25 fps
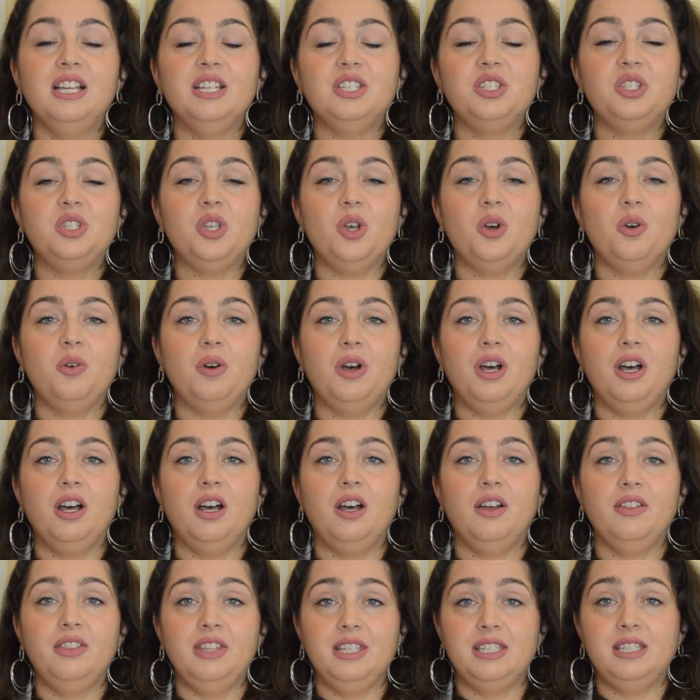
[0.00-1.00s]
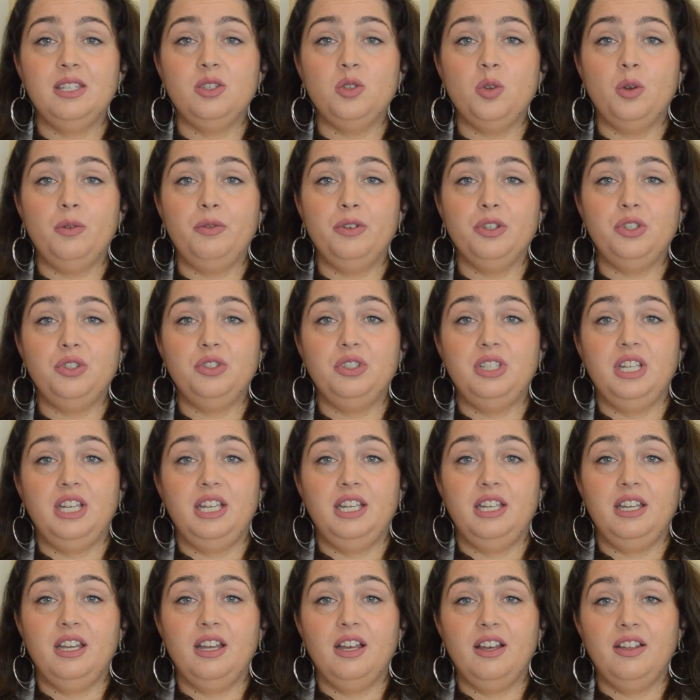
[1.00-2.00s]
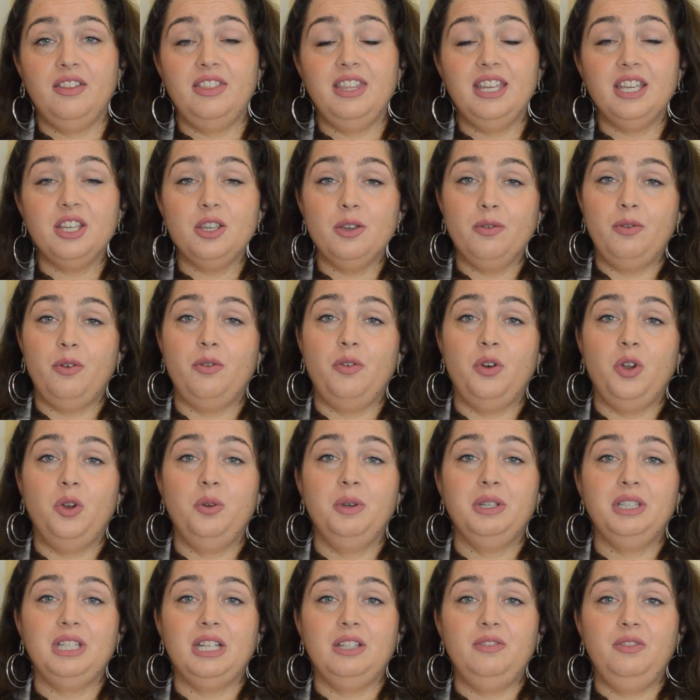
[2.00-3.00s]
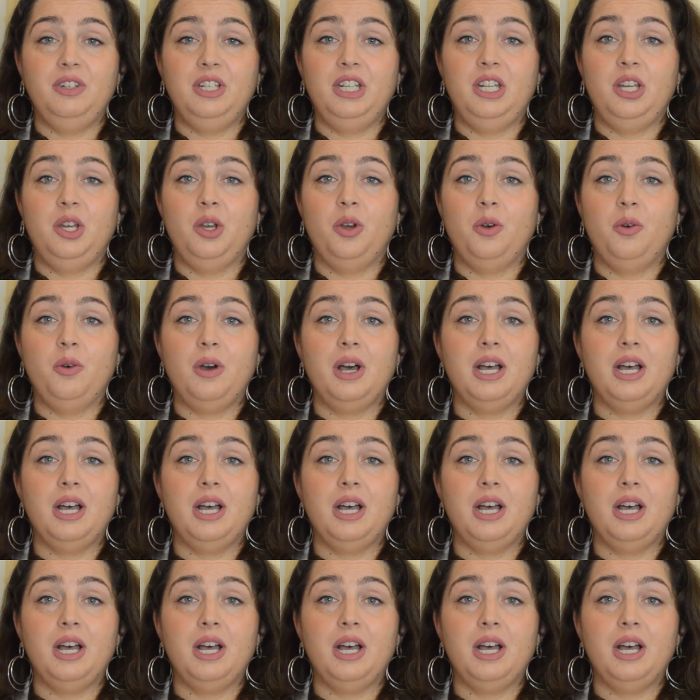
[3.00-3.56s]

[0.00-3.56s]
So this is all for today. Thank you for following that video.